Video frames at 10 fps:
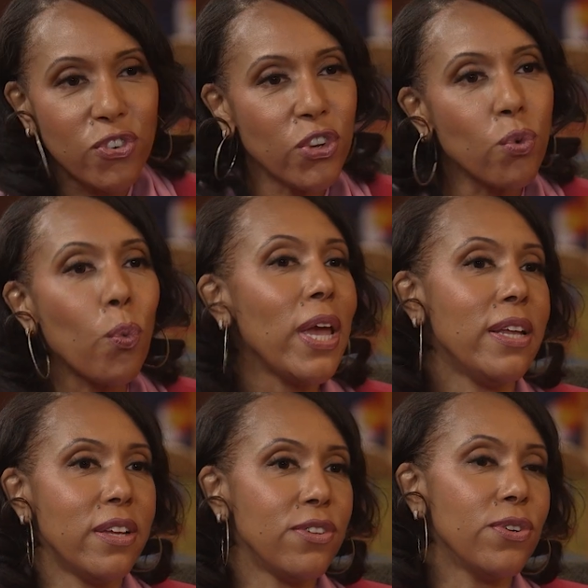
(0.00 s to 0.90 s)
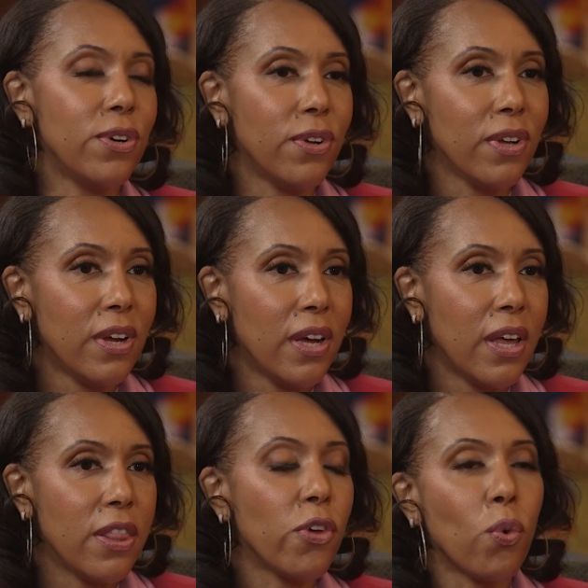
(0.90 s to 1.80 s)
shouldn't wait until
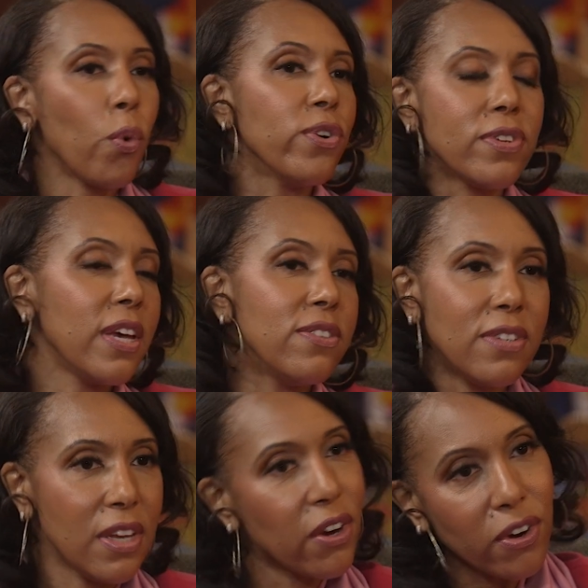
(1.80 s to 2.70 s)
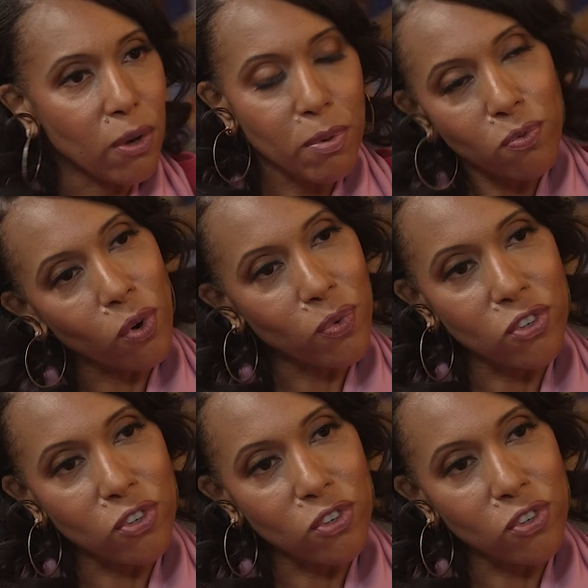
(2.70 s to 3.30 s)
they're the worst case scenario before we